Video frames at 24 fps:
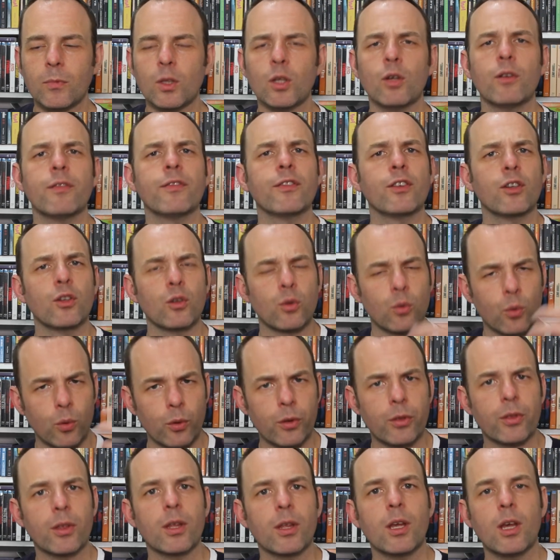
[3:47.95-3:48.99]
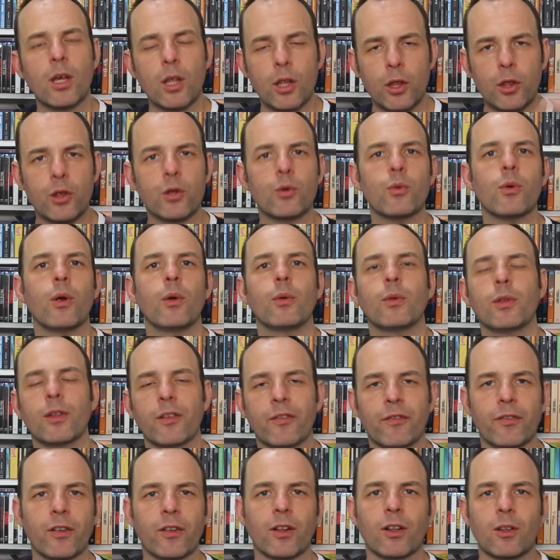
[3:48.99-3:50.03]
of growth throughout the
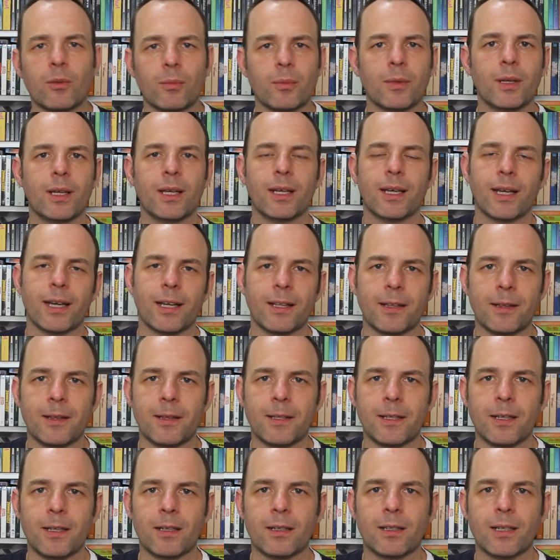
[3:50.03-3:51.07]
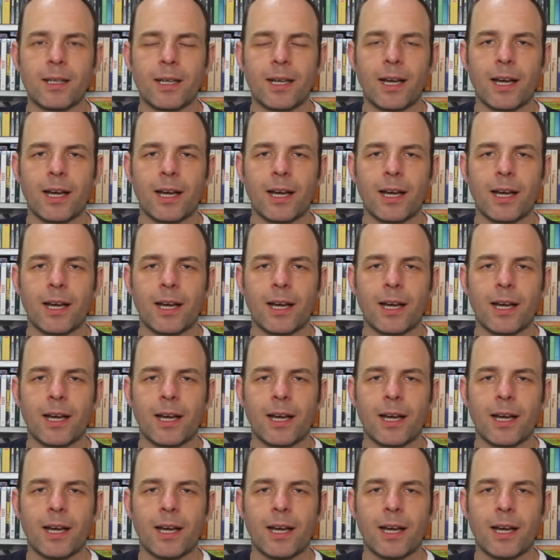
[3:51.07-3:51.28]
film in there.